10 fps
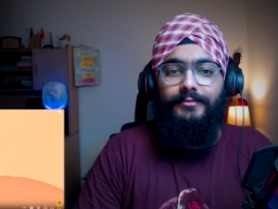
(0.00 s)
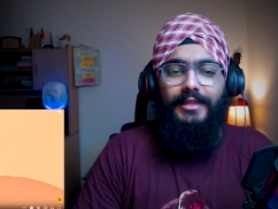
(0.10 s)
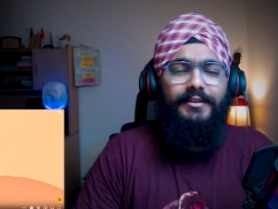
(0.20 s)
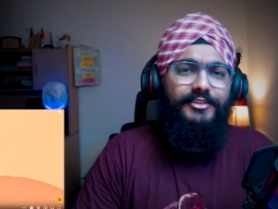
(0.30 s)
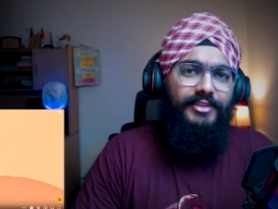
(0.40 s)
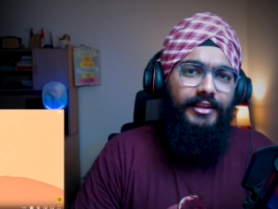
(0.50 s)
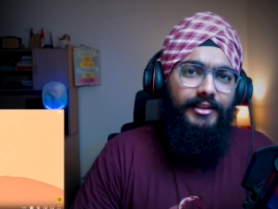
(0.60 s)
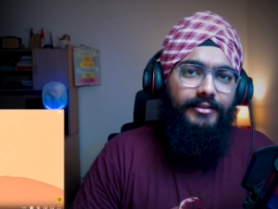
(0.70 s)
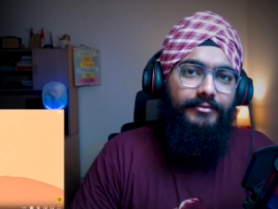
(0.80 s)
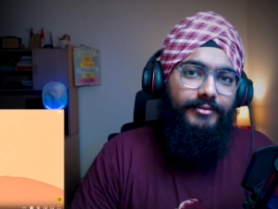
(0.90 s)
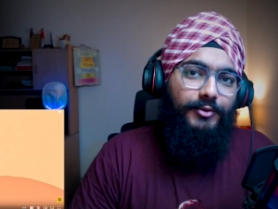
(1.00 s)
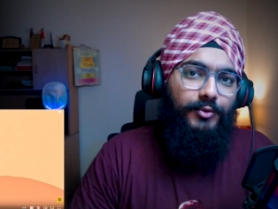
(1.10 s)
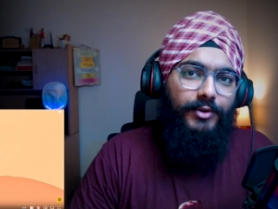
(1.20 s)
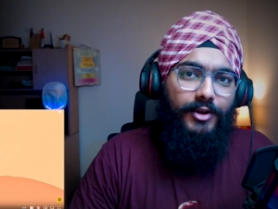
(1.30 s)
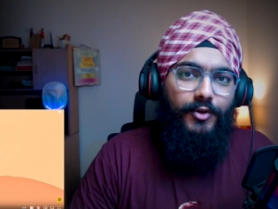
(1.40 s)
They actually
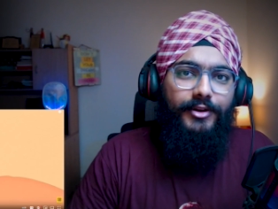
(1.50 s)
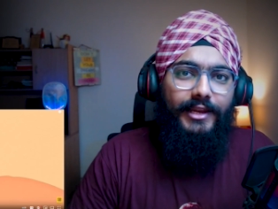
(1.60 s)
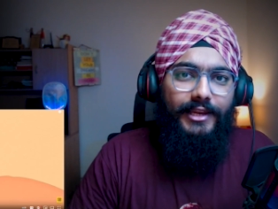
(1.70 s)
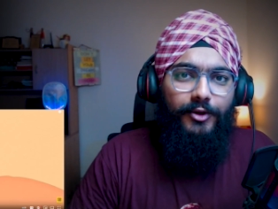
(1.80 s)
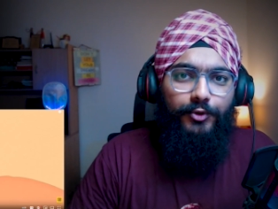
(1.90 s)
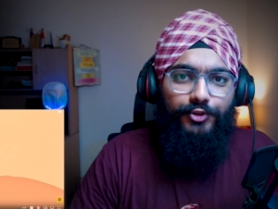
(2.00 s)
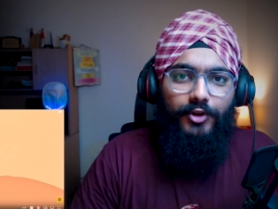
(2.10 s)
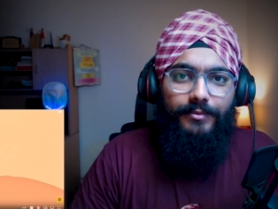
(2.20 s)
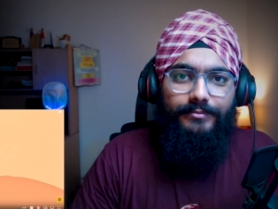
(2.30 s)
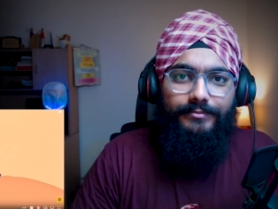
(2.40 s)
do a really good job.